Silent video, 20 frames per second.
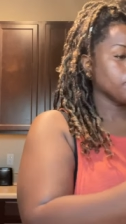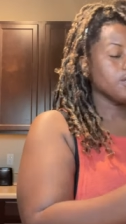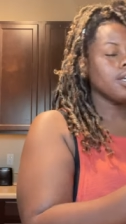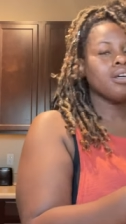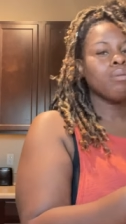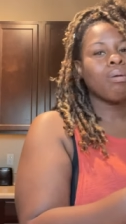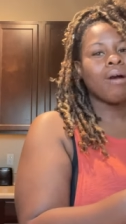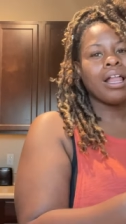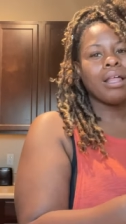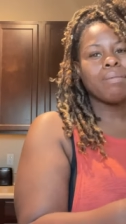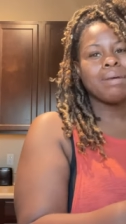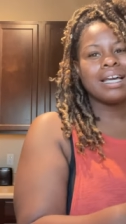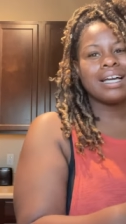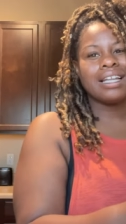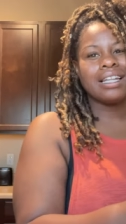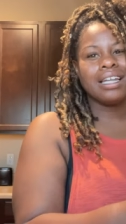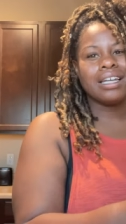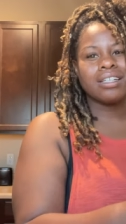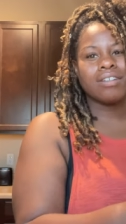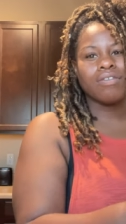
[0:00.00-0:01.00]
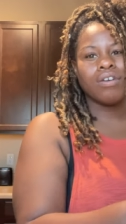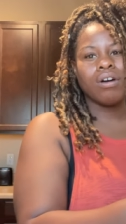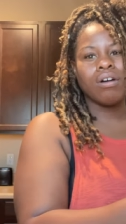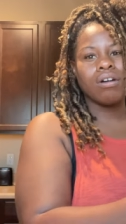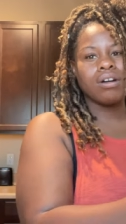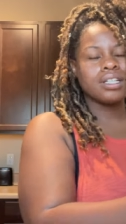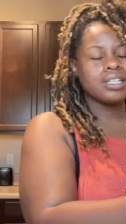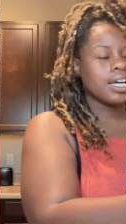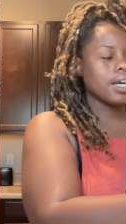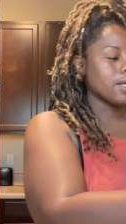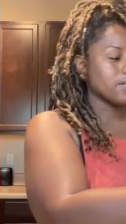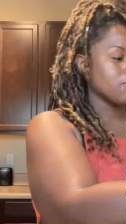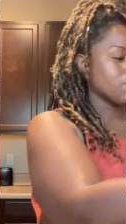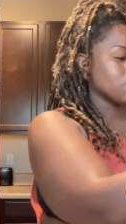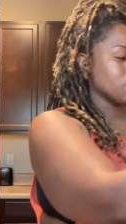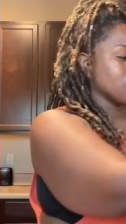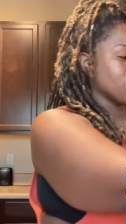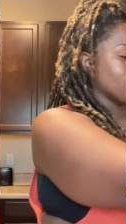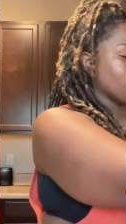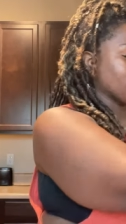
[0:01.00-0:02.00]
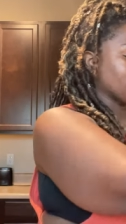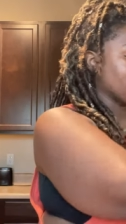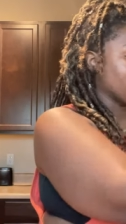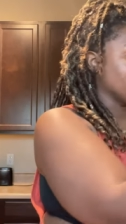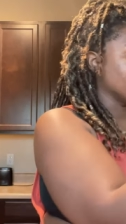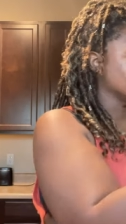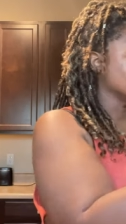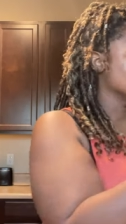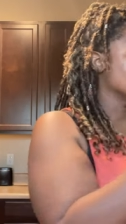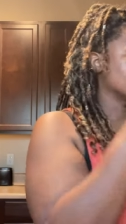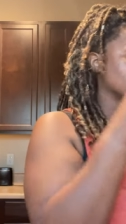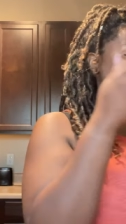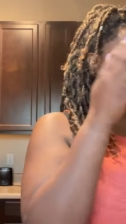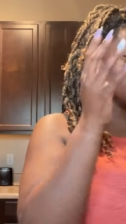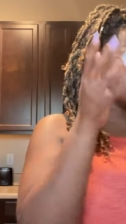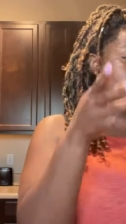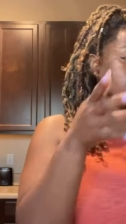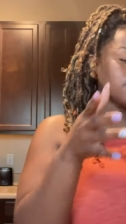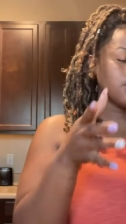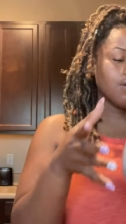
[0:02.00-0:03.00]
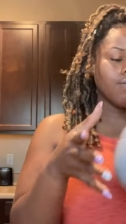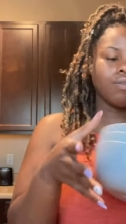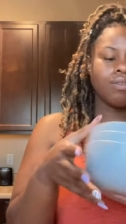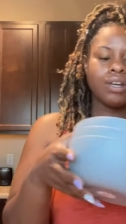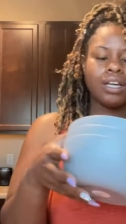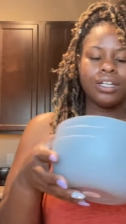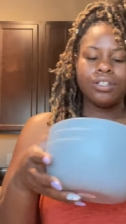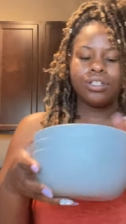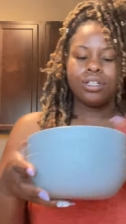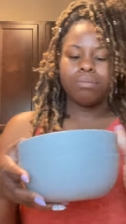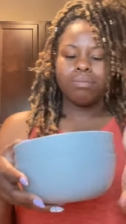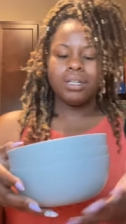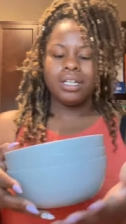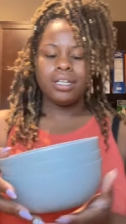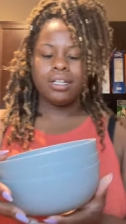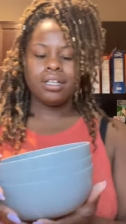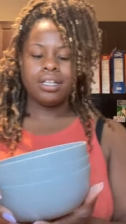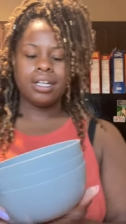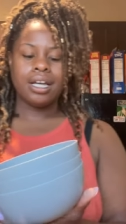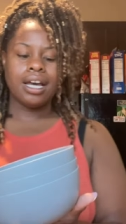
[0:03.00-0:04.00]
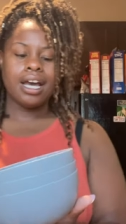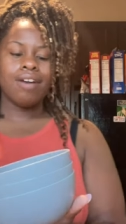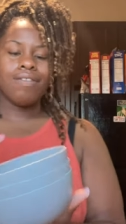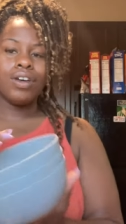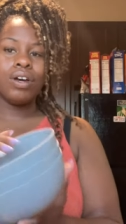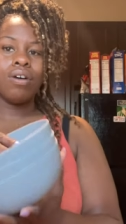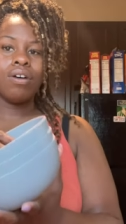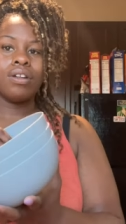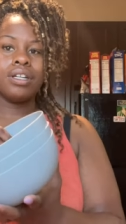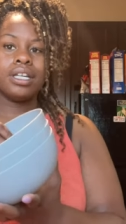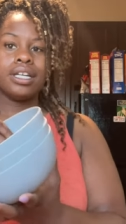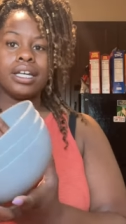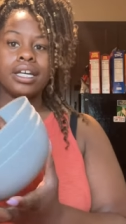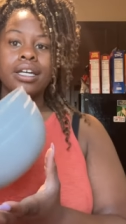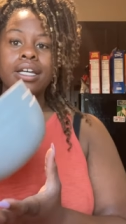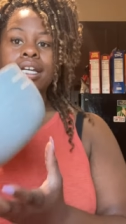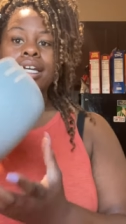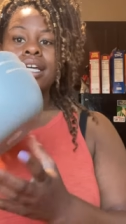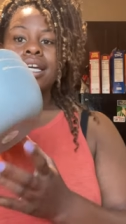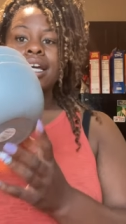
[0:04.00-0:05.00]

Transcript: It'll probably be a collective haul, because I got some stuff I got another time from HEB, and I haven't hauled it yet.